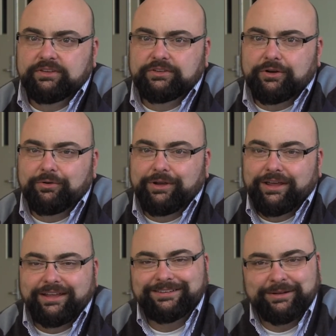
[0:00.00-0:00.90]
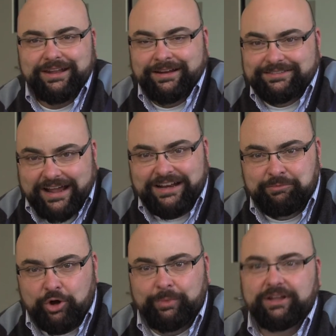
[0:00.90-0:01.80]
So it's an exciting
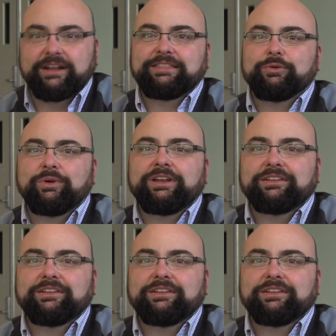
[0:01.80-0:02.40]
moment, and I think we,